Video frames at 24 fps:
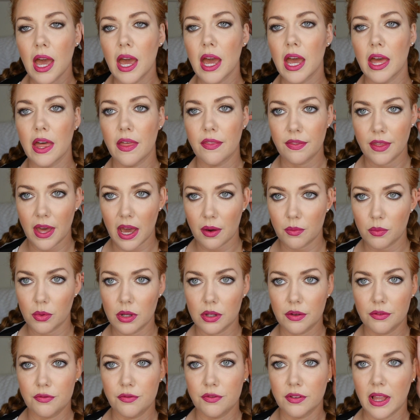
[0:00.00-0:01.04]
And that
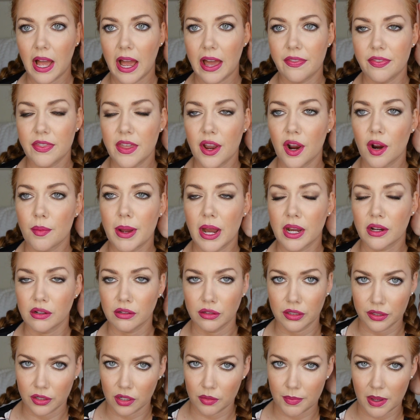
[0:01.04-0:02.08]
will flatten the hair back a
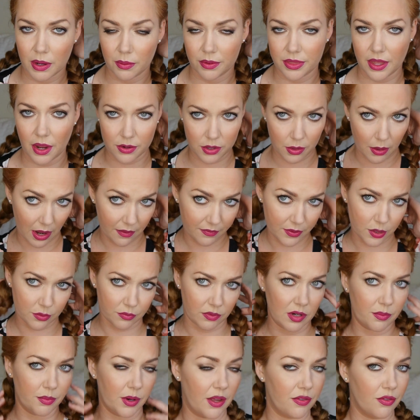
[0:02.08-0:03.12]
little bit without you having to
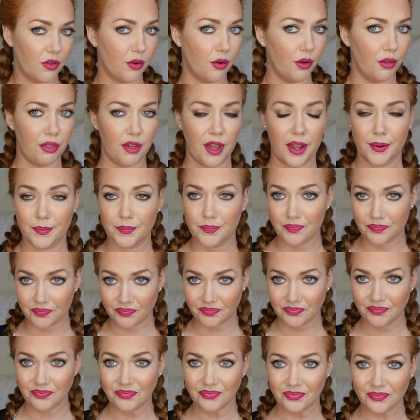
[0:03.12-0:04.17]
rebraid the whole thing.
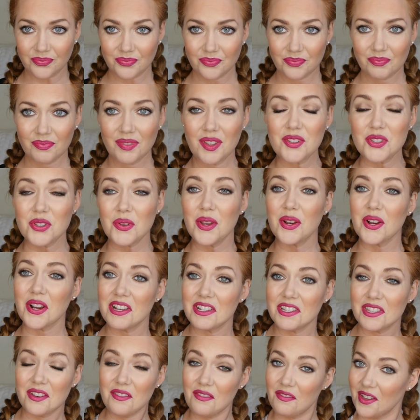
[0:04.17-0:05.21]
So here
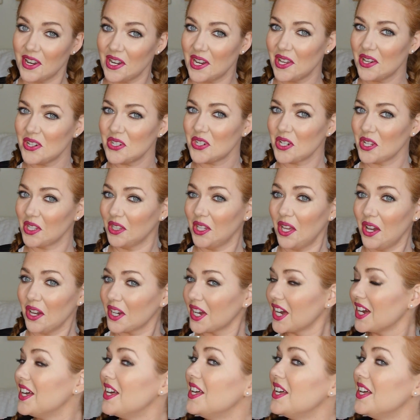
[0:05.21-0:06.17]
is the finished look.